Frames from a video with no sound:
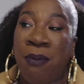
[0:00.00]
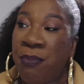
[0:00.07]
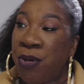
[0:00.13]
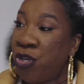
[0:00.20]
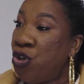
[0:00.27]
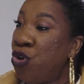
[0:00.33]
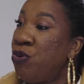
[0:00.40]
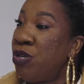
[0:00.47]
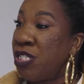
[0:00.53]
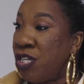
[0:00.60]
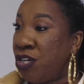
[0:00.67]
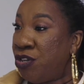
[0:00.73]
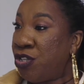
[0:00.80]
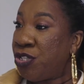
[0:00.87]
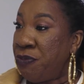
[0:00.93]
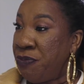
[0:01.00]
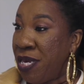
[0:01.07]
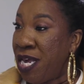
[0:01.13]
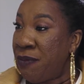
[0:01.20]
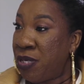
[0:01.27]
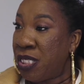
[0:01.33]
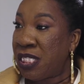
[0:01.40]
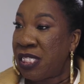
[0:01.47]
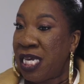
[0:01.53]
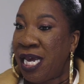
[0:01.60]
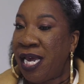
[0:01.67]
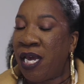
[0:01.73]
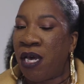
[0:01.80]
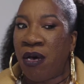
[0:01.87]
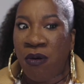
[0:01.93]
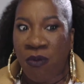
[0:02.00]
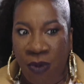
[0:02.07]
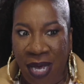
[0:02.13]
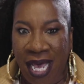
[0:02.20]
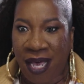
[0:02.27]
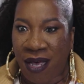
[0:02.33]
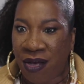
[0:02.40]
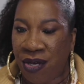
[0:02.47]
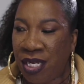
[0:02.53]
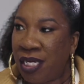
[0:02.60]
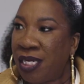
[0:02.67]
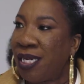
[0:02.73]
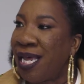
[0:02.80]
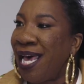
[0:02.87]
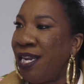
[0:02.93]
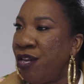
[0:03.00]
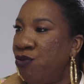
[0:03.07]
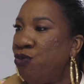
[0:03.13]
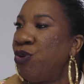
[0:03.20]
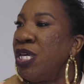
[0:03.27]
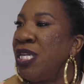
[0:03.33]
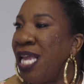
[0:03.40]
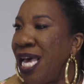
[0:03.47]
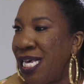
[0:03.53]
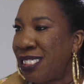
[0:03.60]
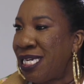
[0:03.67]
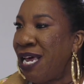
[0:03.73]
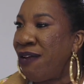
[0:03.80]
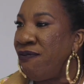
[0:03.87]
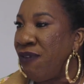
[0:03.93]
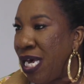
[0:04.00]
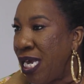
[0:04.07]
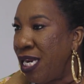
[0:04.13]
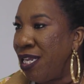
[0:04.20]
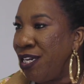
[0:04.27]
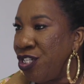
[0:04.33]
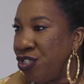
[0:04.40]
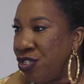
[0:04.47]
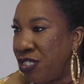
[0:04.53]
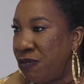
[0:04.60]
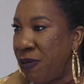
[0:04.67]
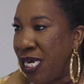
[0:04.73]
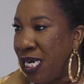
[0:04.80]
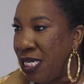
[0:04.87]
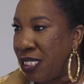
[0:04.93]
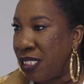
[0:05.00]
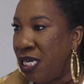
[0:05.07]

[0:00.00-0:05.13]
But you, in turn, should be able to say, oh, wow, I didn't realize that I violated your space.